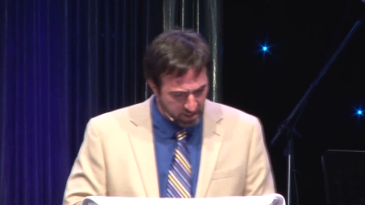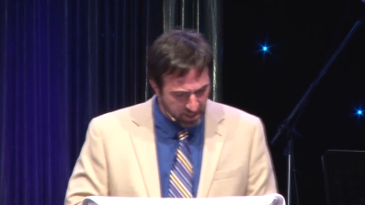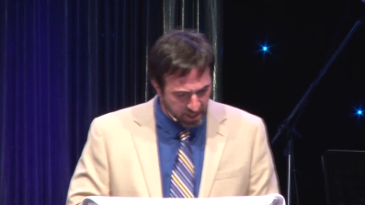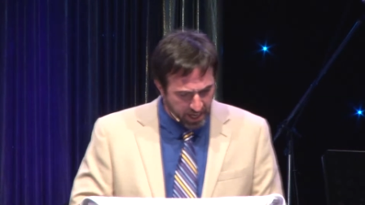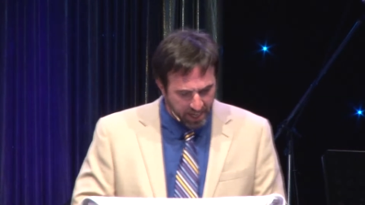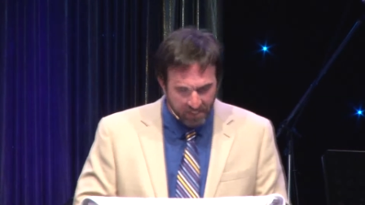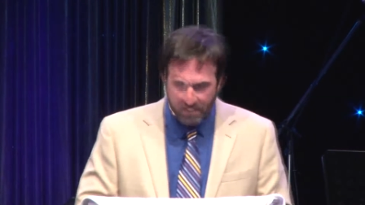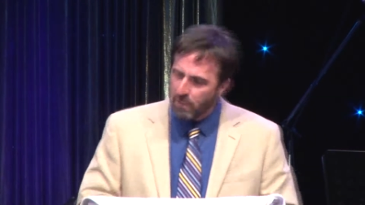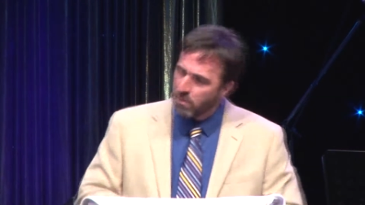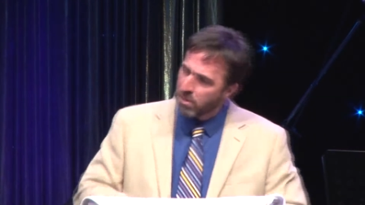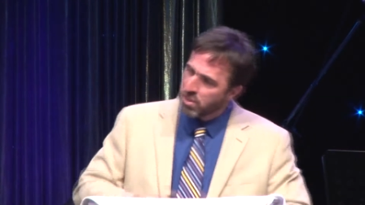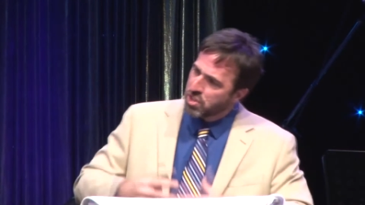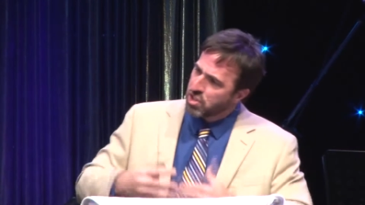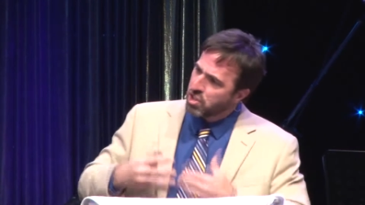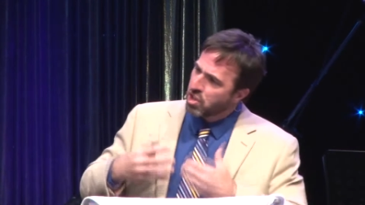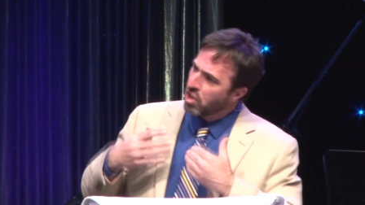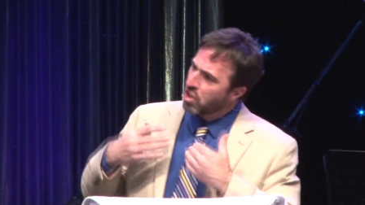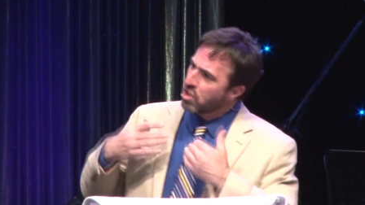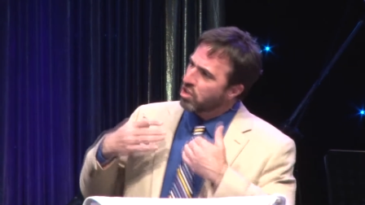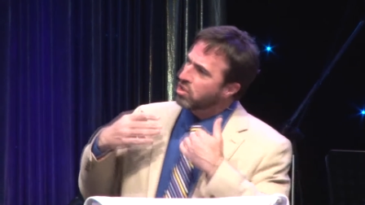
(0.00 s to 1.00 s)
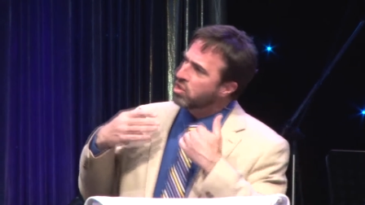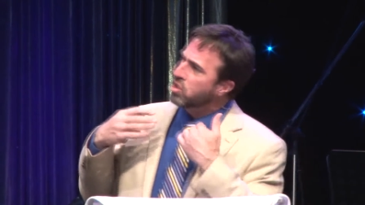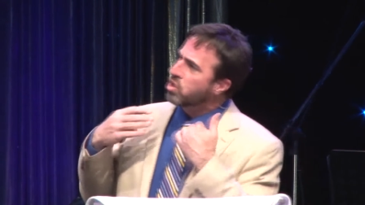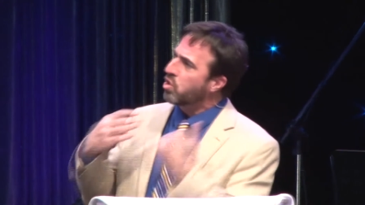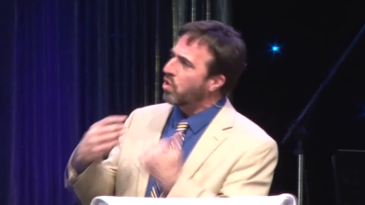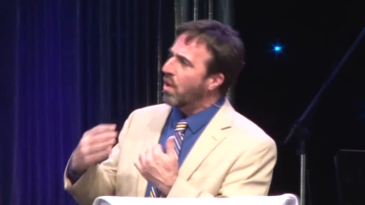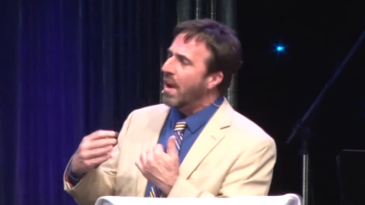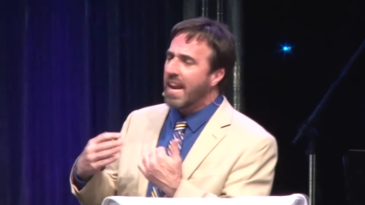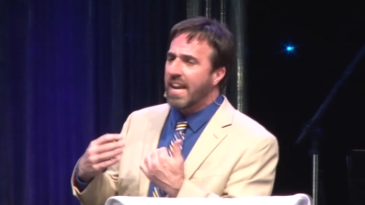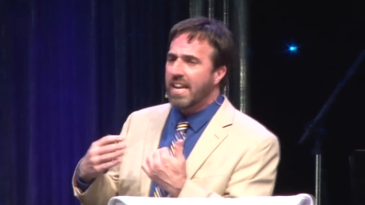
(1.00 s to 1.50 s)
And there were certain
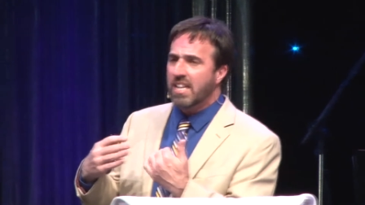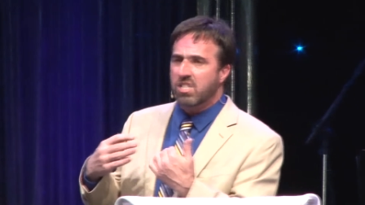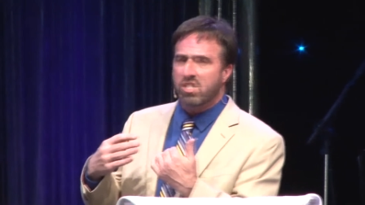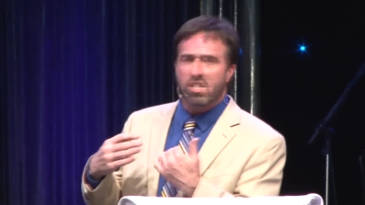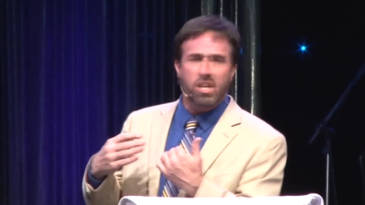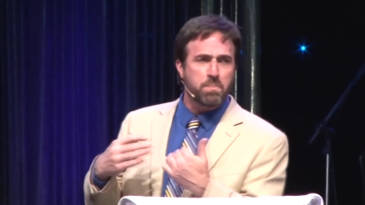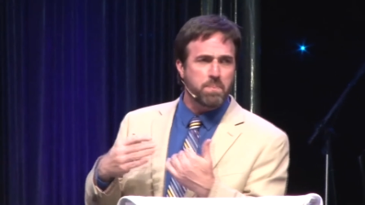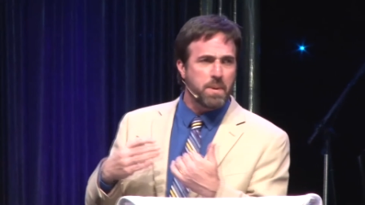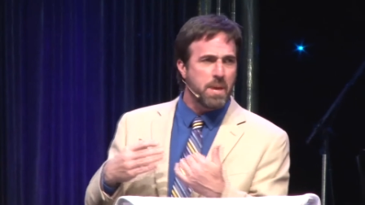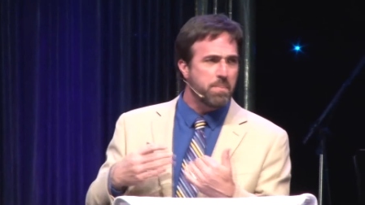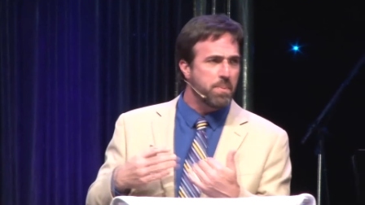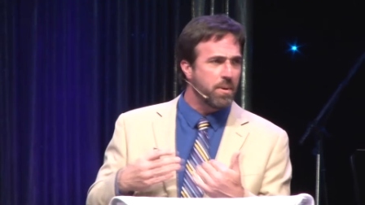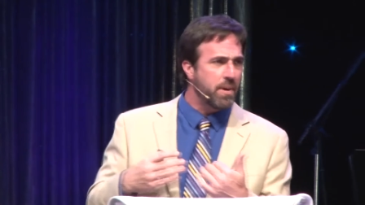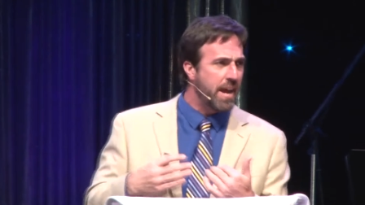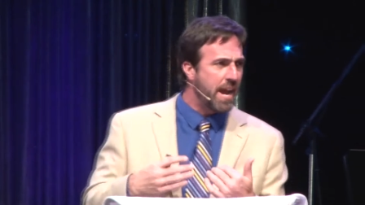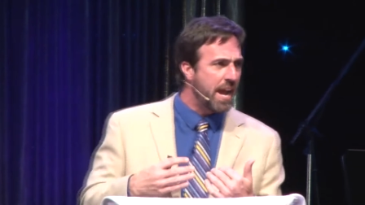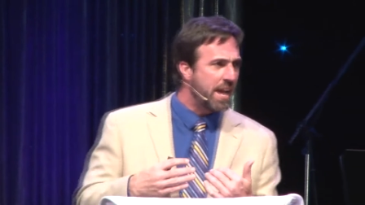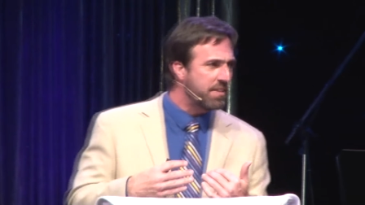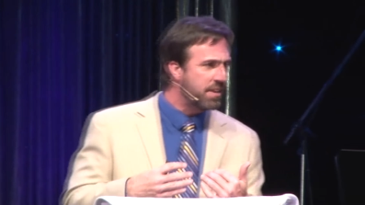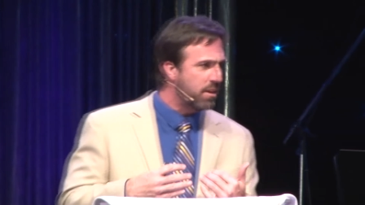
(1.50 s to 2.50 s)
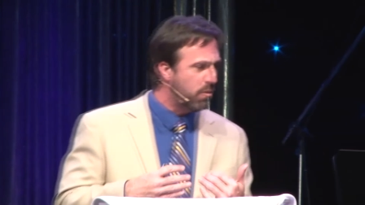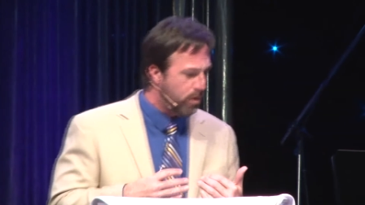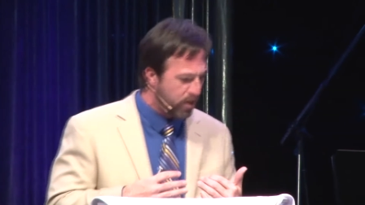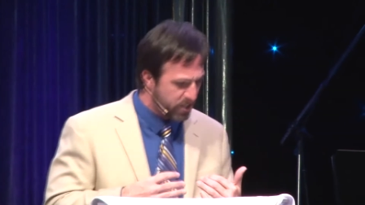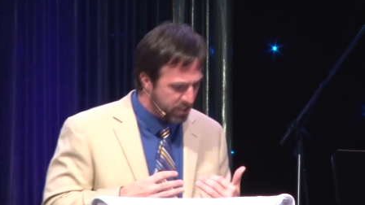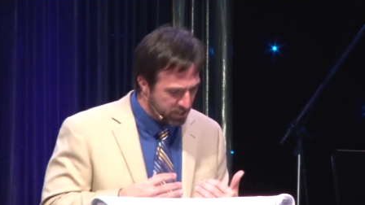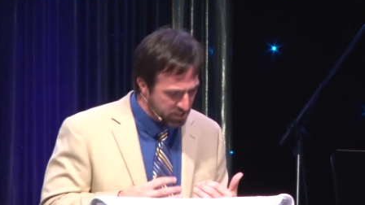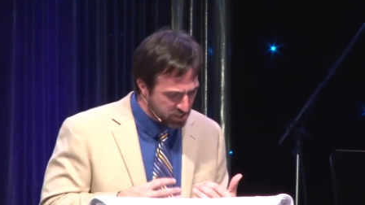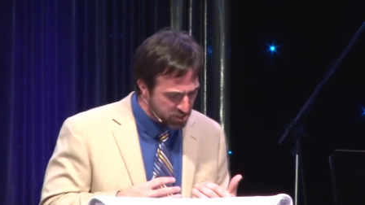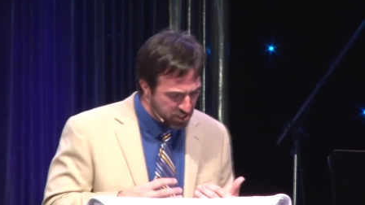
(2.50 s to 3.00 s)
trades that people had that were
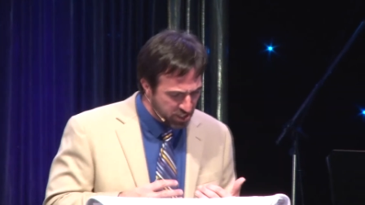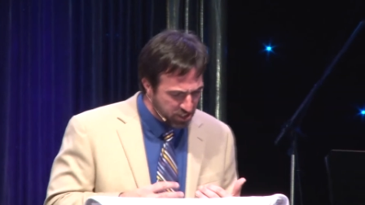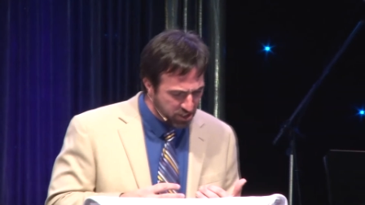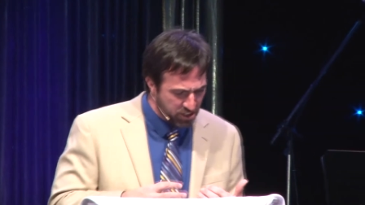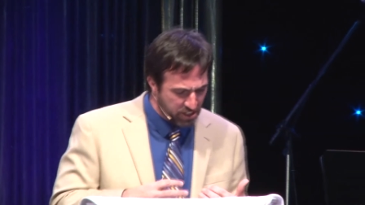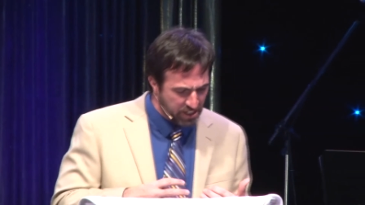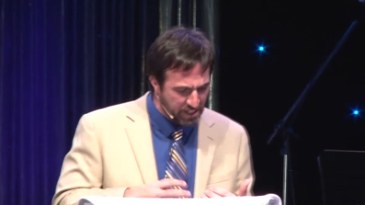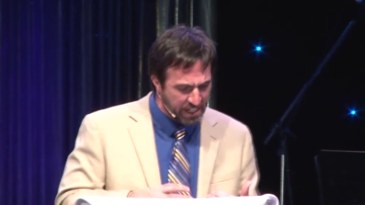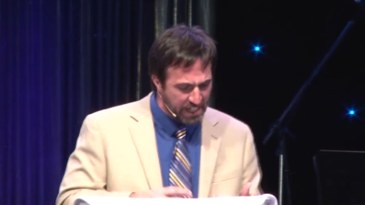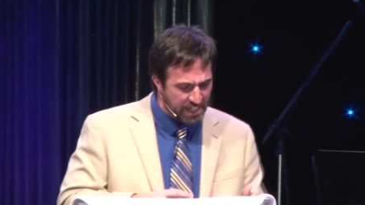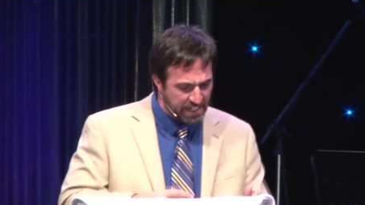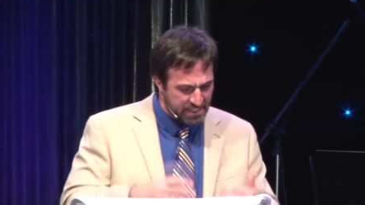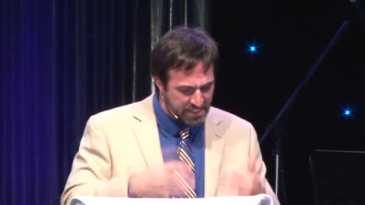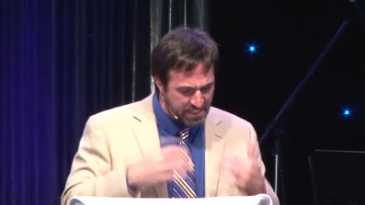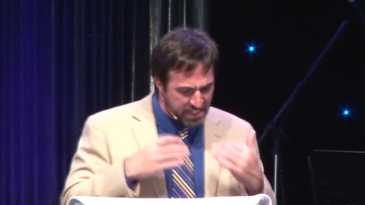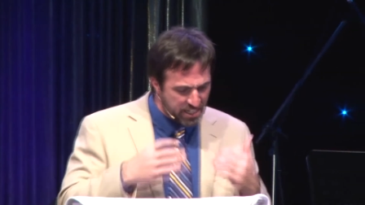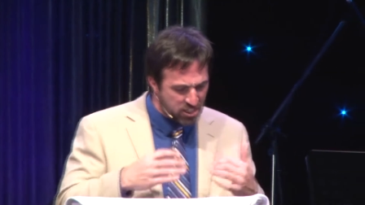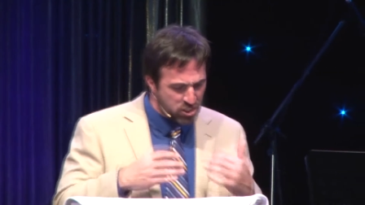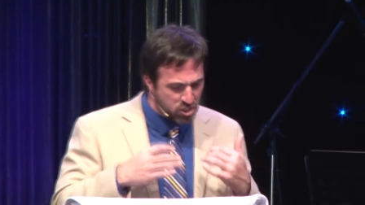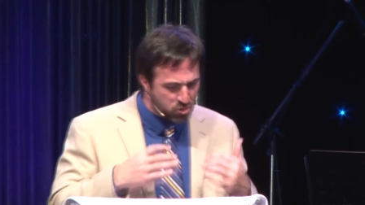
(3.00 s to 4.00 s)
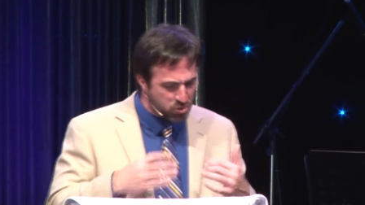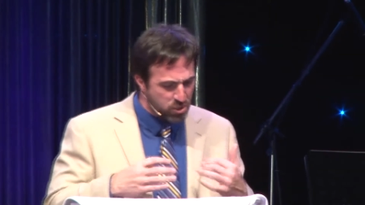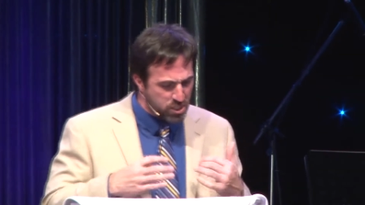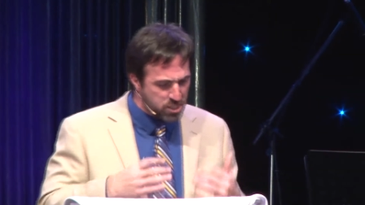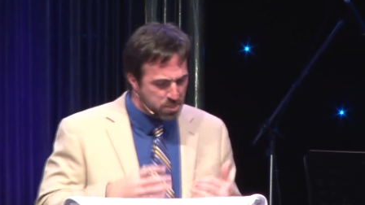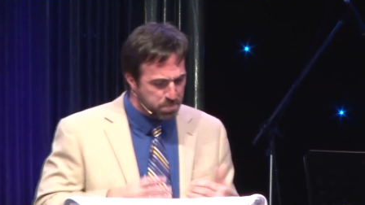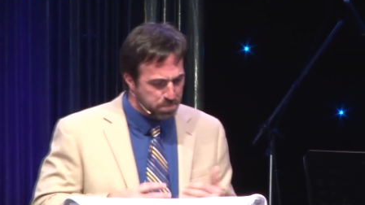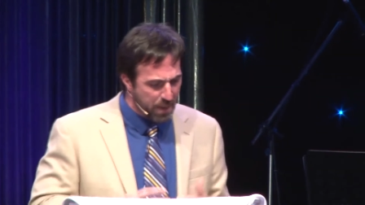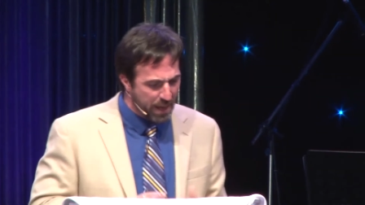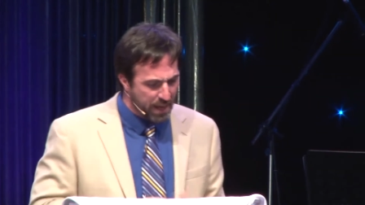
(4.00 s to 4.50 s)
considered
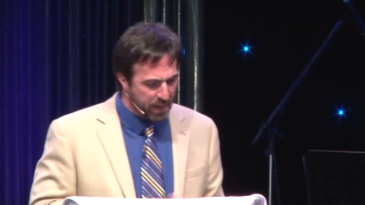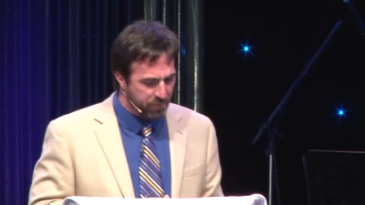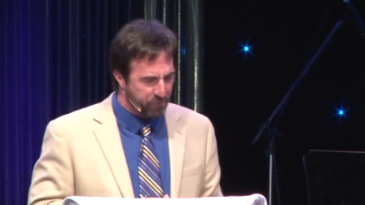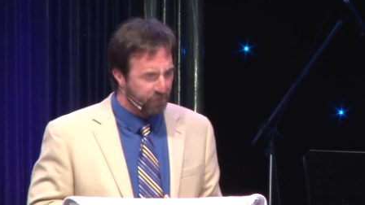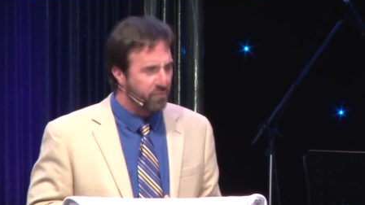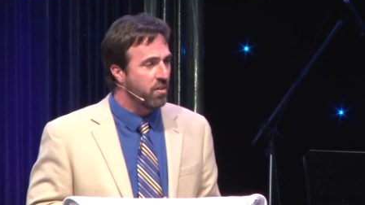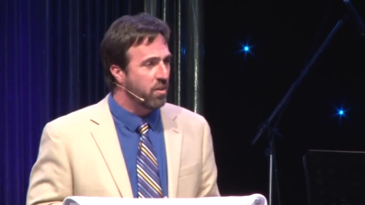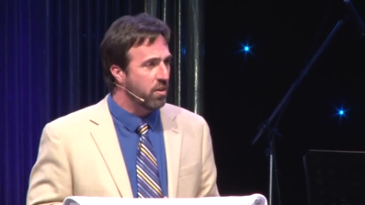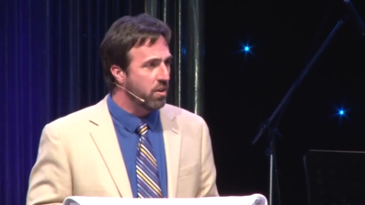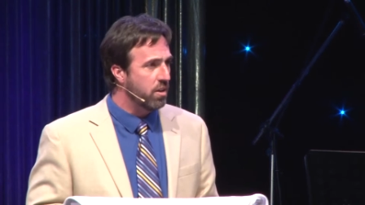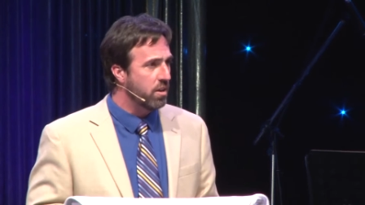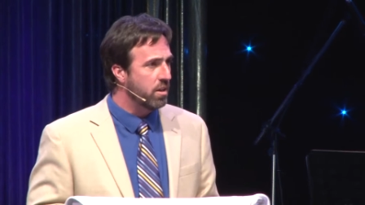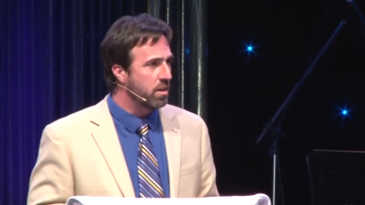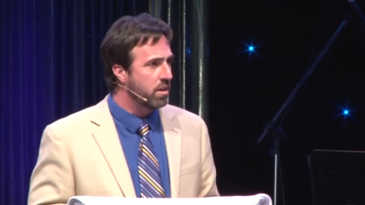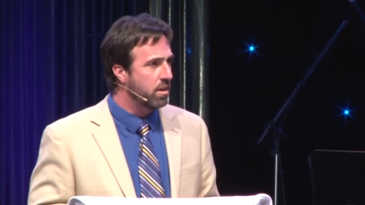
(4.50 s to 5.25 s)
disrespectful.